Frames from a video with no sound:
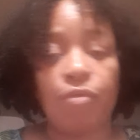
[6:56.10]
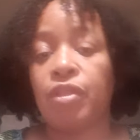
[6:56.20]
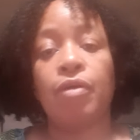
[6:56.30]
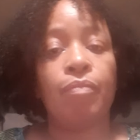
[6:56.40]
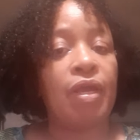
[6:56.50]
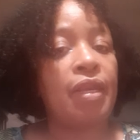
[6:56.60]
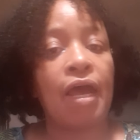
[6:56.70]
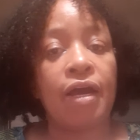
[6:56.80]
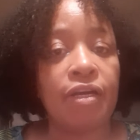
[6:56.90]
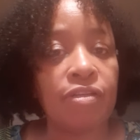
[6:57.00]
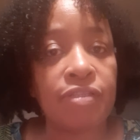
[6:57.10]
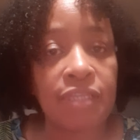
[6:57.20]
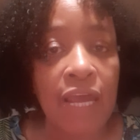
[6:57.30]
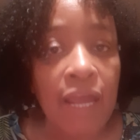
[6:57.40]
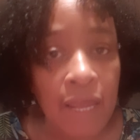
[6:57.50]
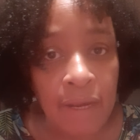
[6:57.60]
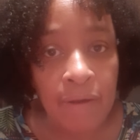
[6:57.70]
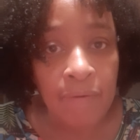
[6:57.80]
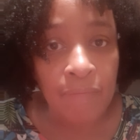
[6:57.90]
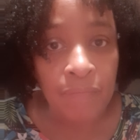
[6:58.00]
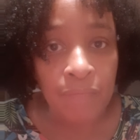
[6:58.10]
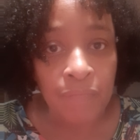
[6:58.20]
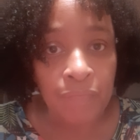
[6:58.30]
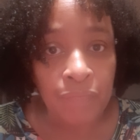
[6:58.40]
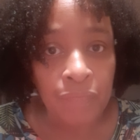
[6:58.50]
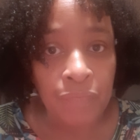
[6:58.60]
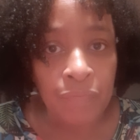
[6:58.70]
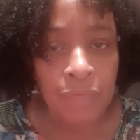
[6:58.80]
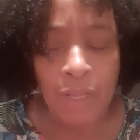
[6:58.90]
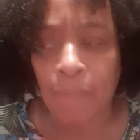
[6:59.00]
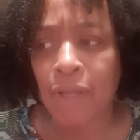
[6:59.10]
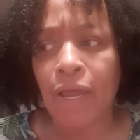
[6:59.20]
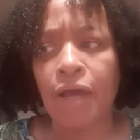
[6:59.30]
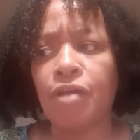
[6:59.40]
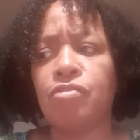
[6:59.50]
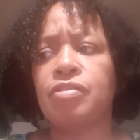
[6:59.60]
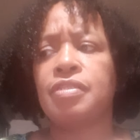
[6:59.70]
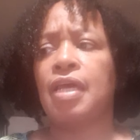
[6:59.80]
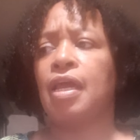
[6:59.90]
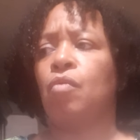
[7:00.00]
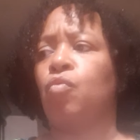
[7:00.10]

of them may not understand. They may not understand,